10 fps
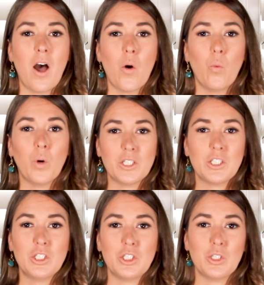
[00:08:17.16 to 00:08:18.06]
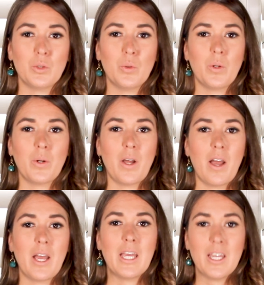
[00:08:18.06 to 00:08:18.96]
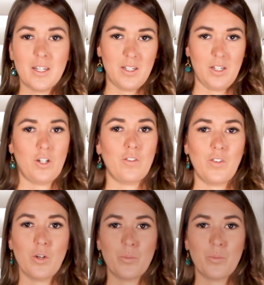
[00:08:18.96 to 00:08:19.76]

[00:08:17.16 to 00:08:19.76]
what to do in an interview.